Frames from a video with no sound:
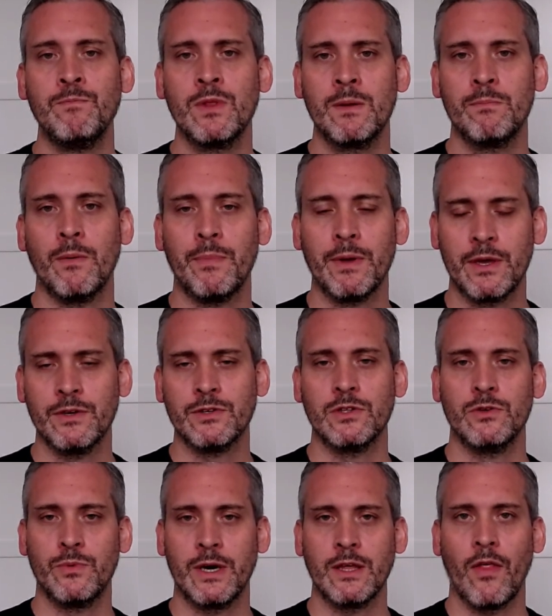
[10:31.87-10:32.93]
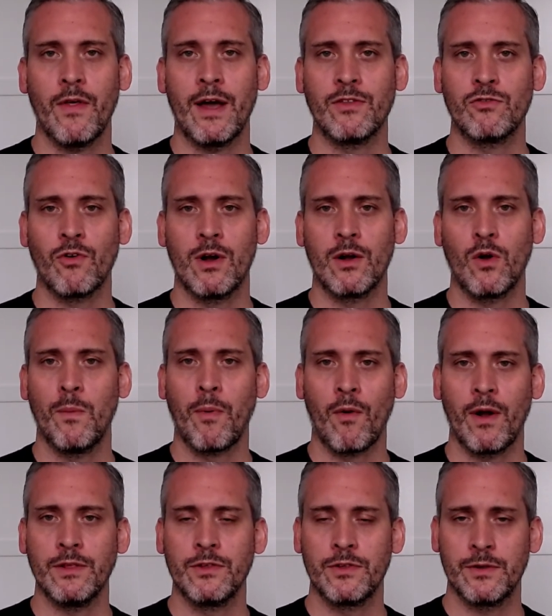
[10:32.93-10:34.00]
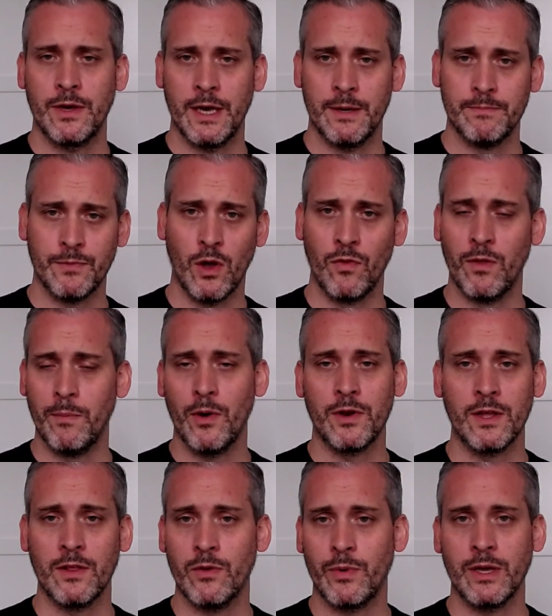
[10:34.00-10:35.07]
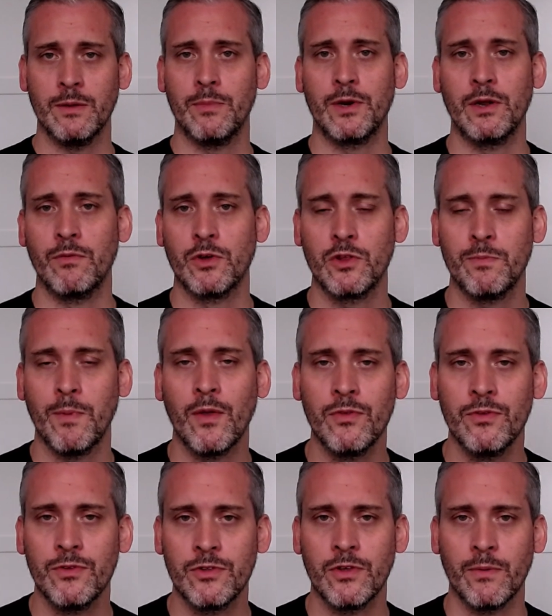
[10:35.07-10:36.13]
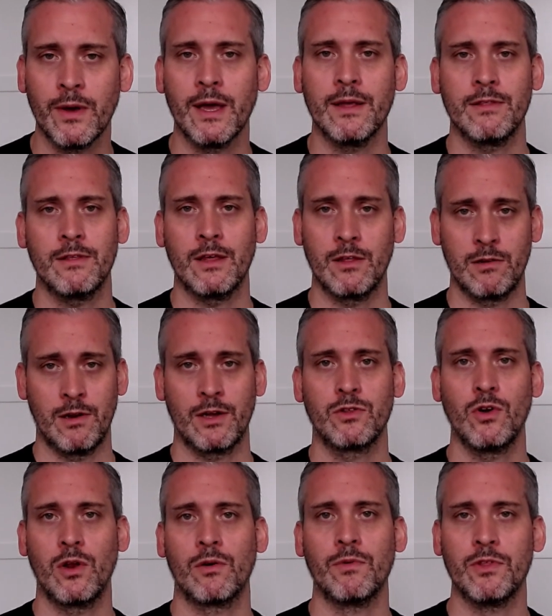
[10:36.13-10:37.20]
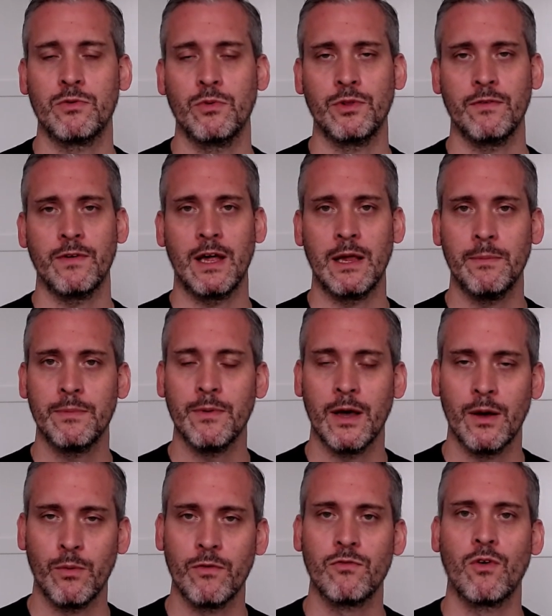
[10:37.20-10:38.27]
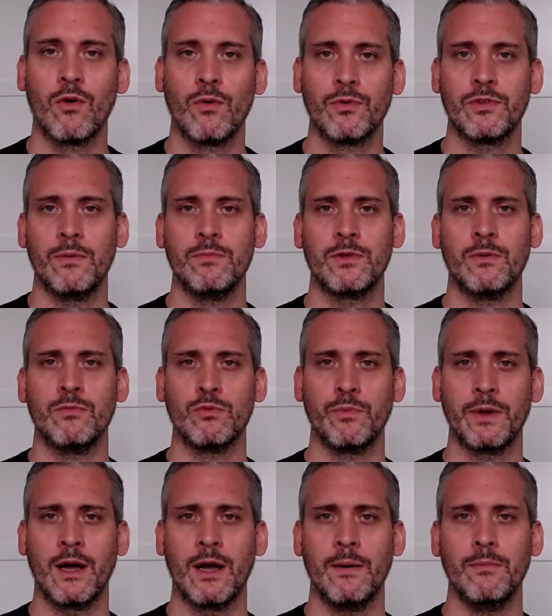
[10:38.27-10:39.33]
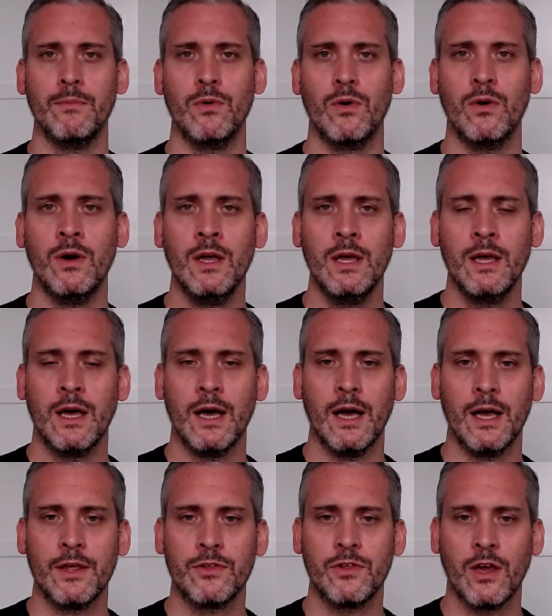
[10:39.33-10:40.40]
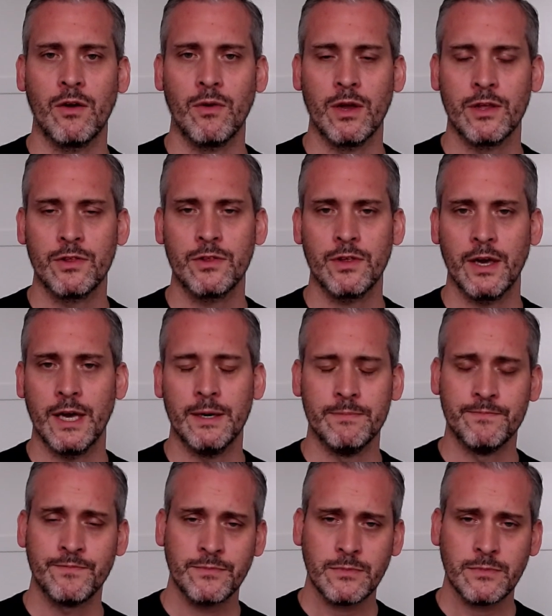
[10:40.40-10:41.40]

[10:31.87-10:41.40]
But because of the way that drug operates on the body, the way the body responds to it, things like tolerance will develop, withdrawal symptoms will become more serious and